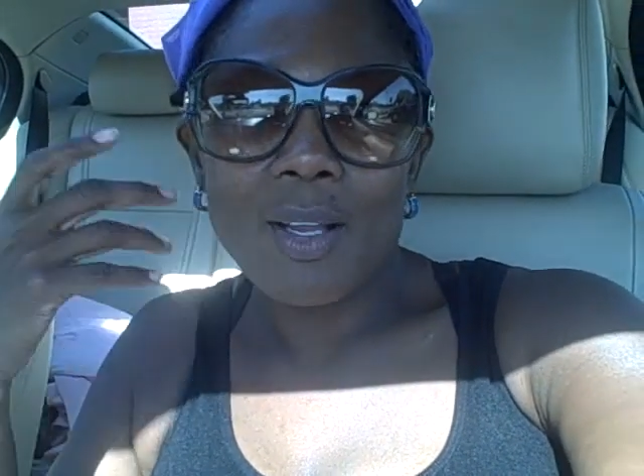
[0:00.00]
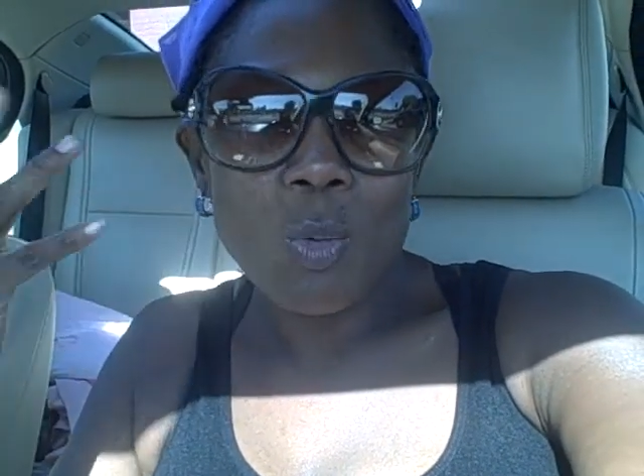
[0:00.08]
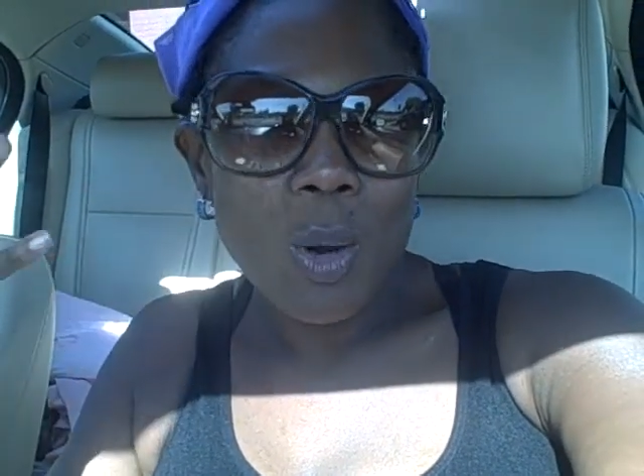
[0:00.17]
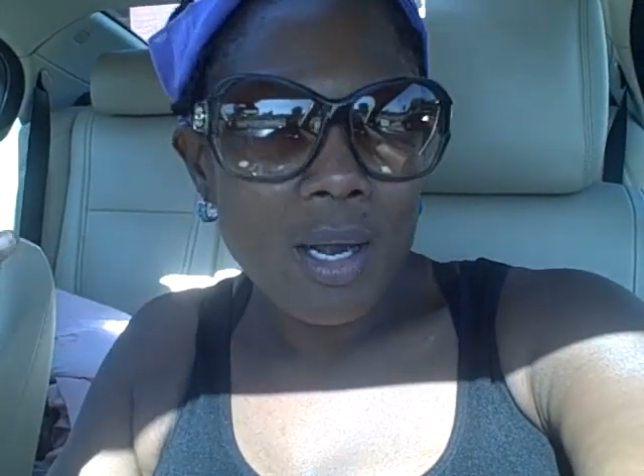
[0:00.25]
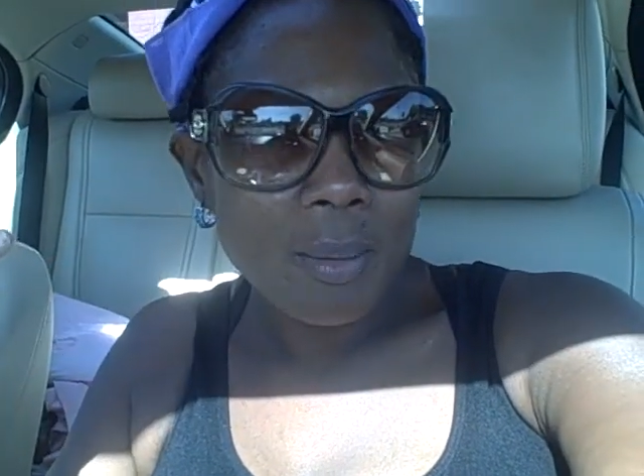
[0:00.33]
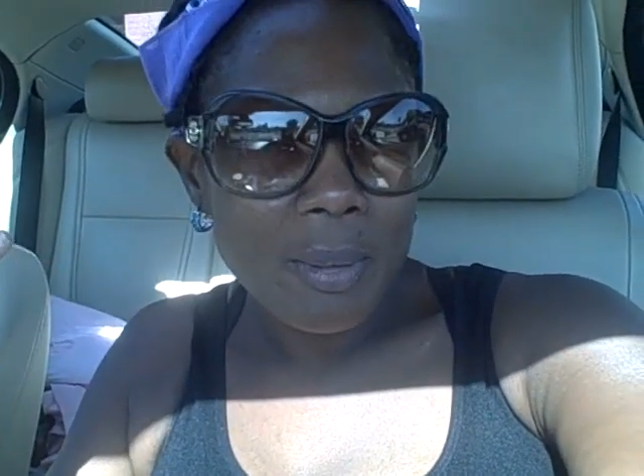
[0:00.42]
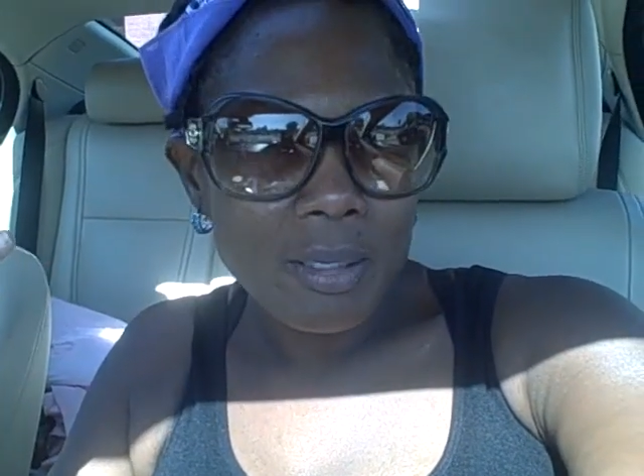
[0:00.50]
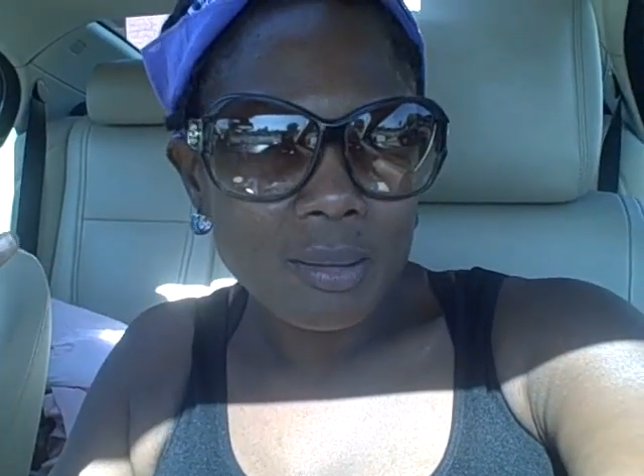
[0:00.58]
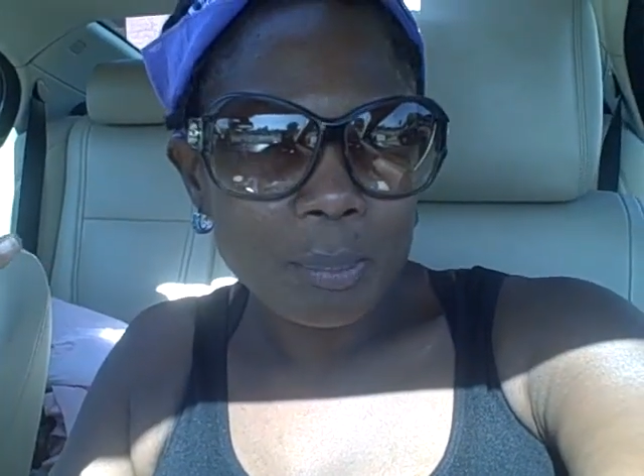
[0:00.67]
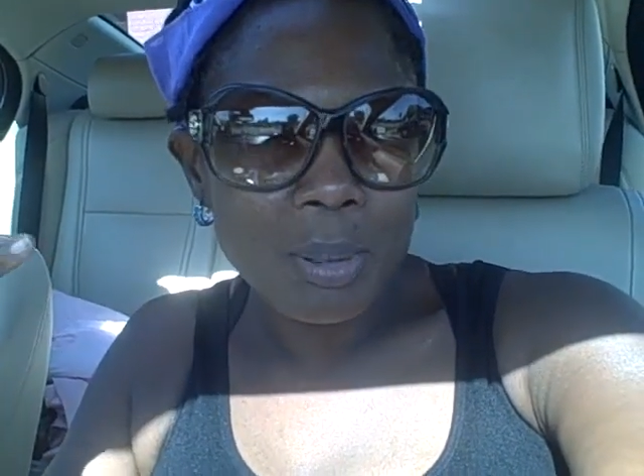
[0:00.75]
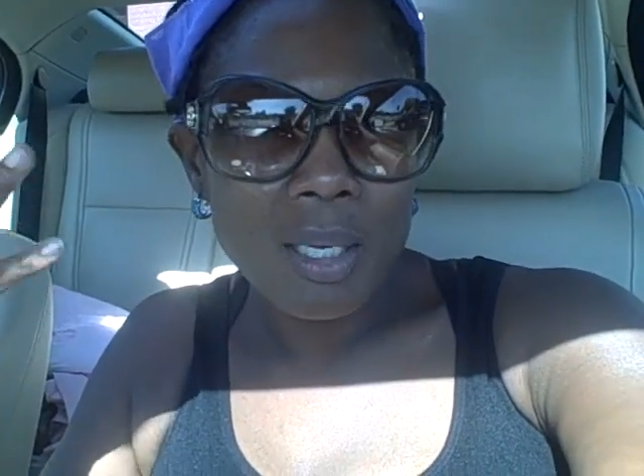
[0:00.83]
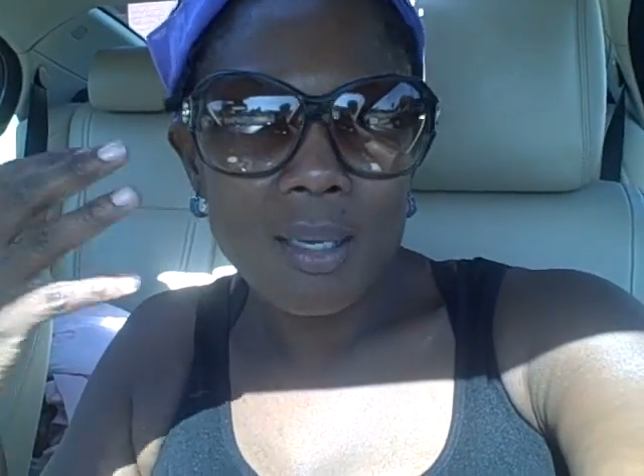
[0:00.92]
inquired
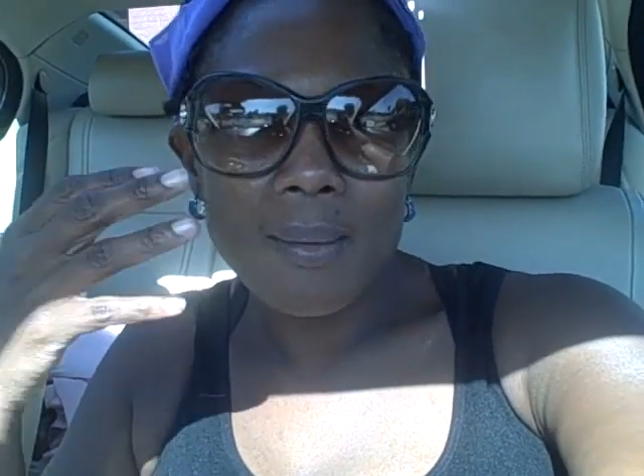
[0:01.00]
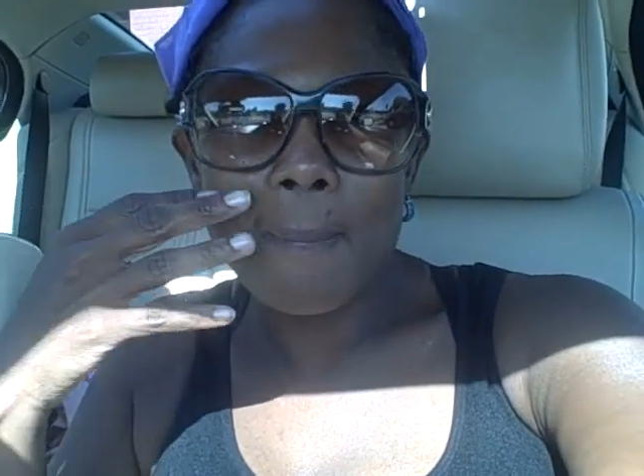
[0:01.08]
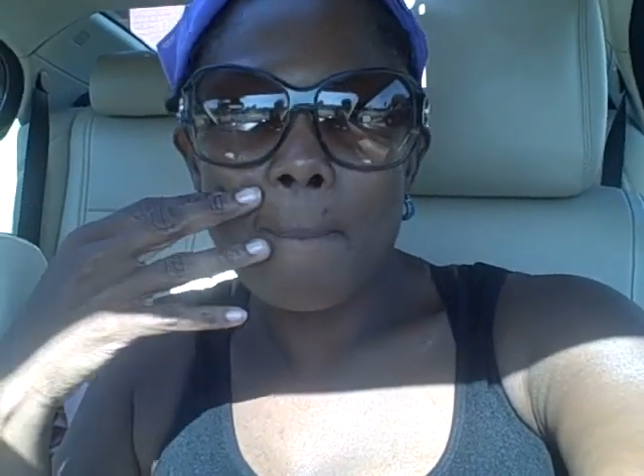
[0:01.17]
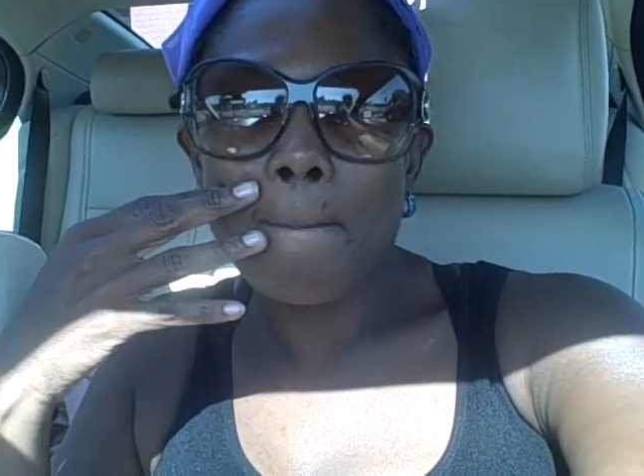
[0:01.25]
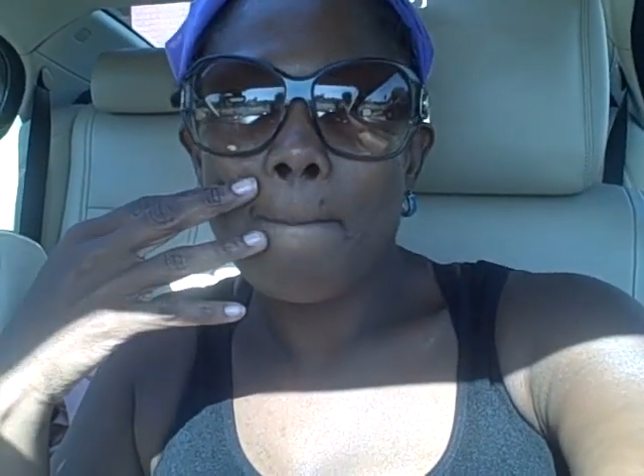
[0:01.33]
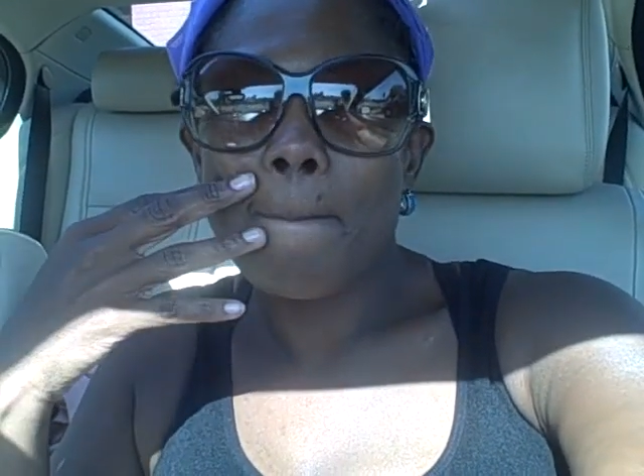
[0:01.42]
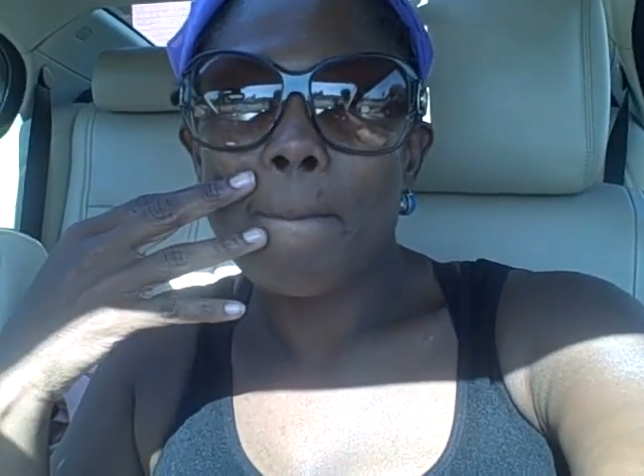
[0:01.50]
about the pump.